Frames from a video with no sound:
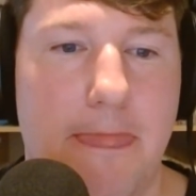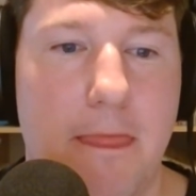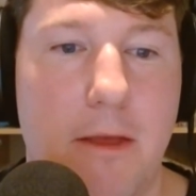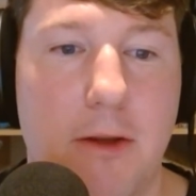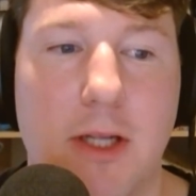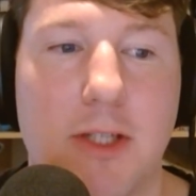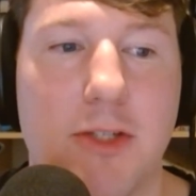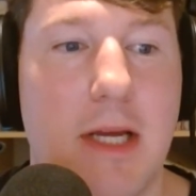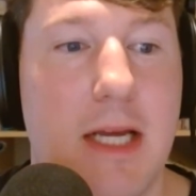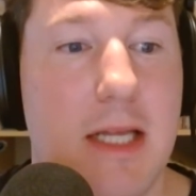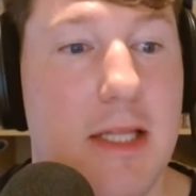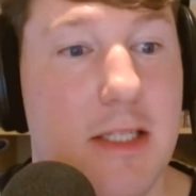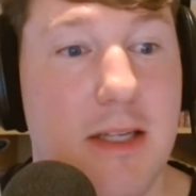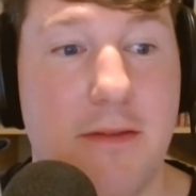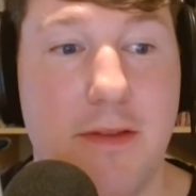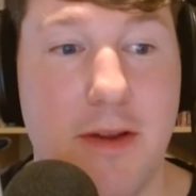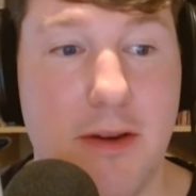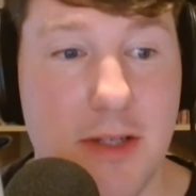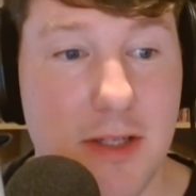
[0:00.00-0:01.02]
There's also ETH
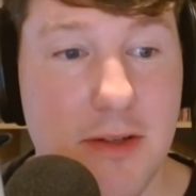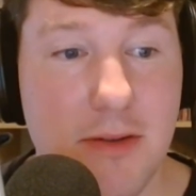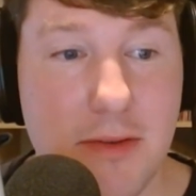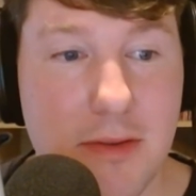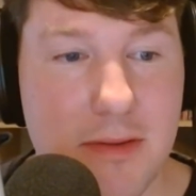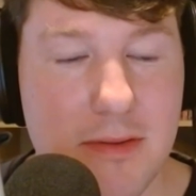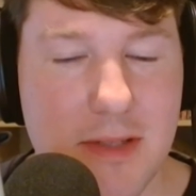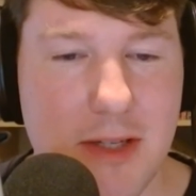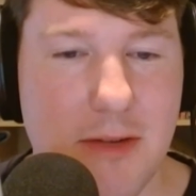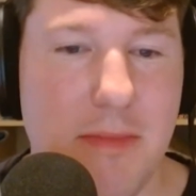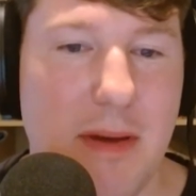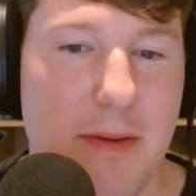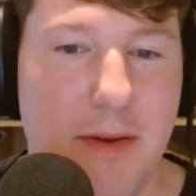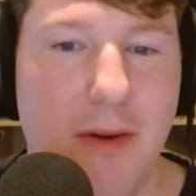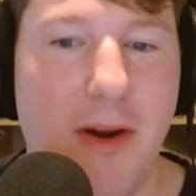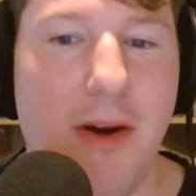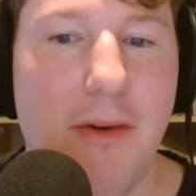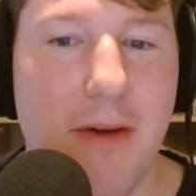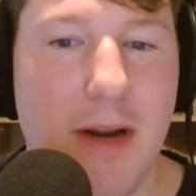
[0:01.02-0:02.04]
stuff there too, so maybe
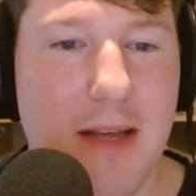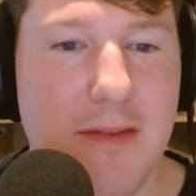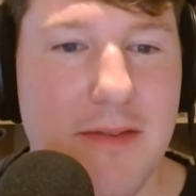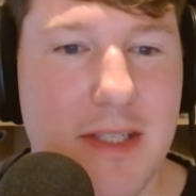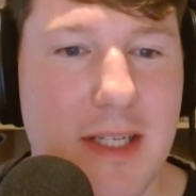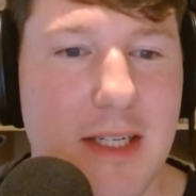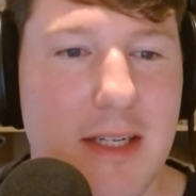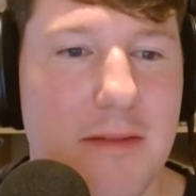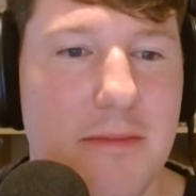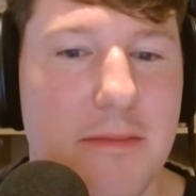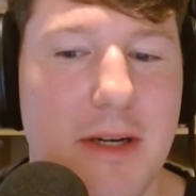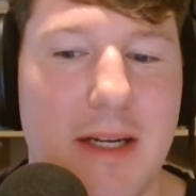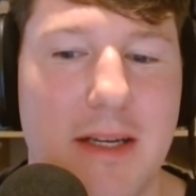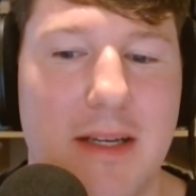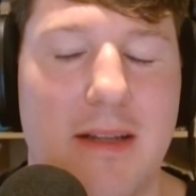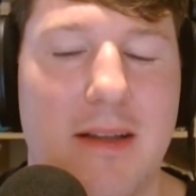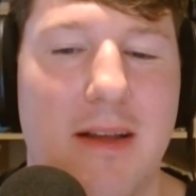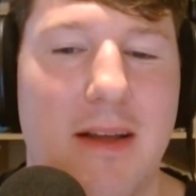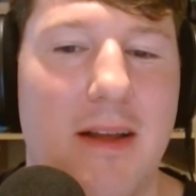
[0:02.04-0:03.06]
you already have seen it, but